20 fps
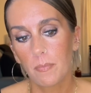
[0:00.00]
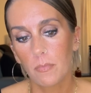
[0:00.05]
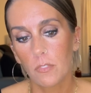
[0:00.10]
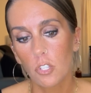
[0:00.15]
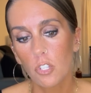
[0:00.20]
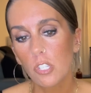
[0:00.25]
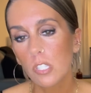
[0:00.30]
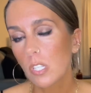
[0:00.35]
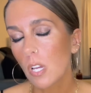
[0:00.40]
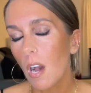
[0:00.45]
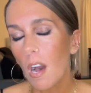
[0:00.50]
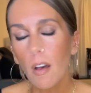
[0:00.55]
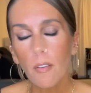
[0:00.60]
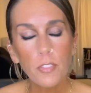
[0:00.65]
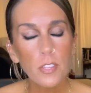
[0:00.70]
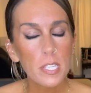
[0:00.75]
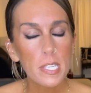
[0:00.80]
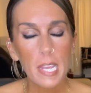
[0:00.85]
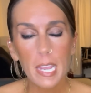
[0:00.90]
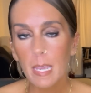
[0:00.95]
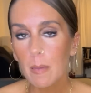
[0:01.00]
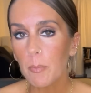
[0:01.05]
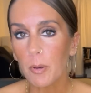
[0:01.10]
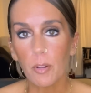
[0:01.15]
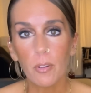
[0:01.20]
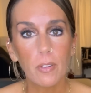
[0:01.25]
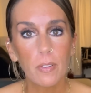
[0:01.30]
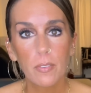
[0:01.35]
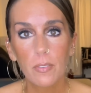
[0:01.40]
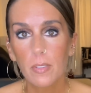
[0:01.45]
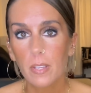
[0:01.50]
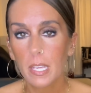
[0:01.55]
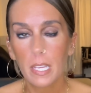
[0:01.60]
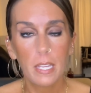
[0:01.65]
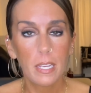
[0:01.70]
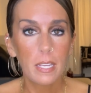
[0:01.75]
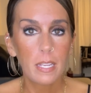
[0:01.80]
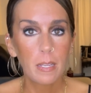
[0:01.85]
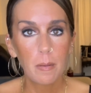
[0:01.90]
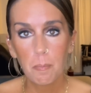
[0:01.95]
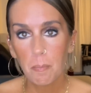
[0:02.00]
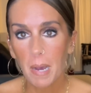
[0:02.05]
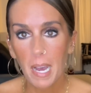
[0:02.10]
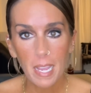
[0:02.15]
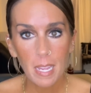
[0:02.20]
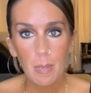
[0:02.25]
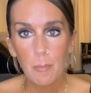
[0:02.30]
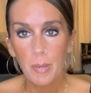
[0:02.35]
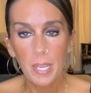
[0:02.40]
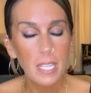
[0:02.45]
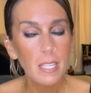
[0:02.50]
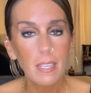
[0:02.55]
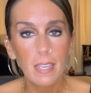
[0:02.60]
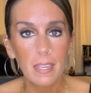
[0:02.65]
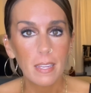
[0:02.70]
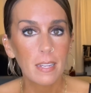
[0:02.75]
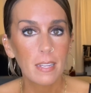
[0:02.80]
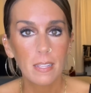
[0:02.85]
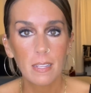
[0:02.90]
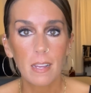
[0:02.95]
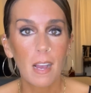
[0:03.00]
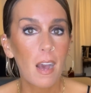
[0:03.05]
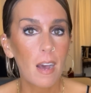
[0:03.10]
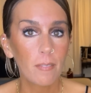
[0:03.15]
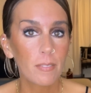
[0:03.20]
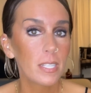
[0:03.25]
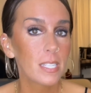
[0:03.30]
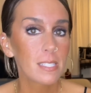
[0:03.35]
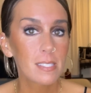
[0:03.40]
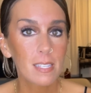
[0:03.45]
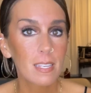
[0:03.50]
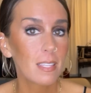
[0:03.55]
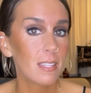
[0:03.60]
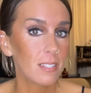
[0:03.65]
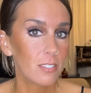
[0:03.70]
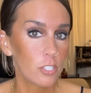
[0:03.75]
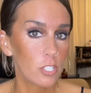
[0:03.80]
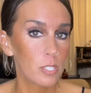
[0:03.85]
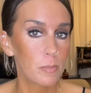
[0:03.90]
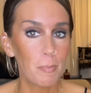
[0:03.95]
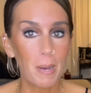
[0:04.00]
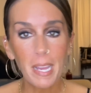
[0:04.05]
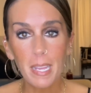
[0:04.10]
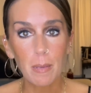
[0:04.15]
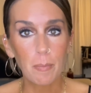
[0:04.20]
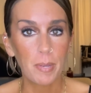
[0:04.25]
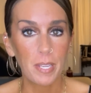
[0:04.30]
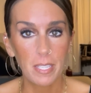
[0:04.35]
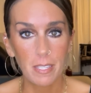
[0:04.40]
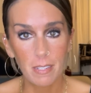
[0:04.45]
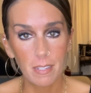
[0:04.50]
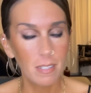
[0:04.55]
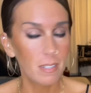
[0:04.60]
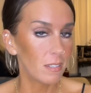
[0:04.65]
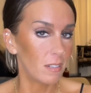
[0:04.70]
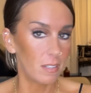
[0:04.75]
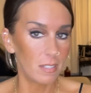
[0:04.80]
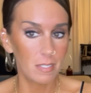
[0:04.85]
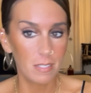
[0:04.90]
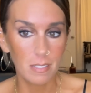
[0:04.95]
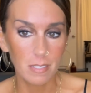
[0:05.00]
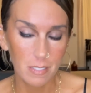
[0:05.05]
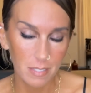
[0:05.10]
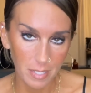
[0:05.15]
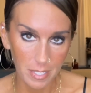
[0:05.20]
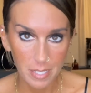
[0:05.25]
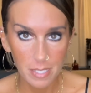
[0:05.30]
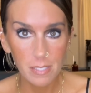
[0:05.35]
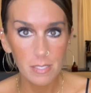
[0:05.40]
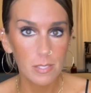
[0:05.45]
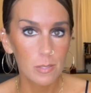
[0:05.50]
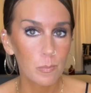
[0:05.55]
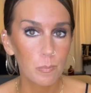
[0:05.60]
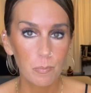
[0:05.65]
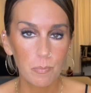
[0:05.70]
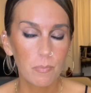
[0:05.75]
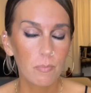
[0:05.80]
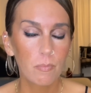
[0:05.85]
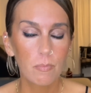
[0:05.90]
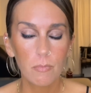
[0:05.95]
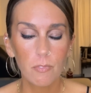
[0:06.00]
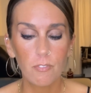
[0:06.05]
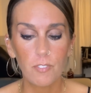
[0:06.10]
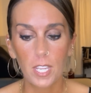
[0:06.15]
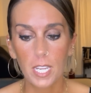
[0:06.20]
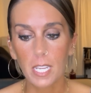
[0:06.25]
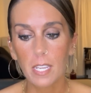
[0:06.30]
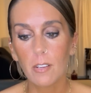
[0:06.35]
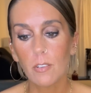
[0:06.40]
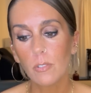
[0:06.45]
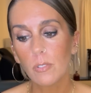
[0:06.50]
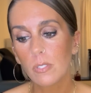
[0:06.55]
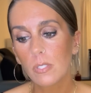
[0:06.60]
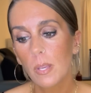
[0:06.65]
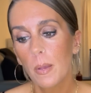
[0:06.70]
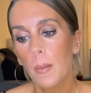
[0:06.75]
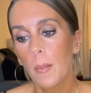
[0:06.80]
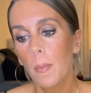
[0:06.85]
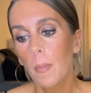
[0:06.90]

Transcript: just off the table, in my opinion. And obviously that's just my opinion on his videos.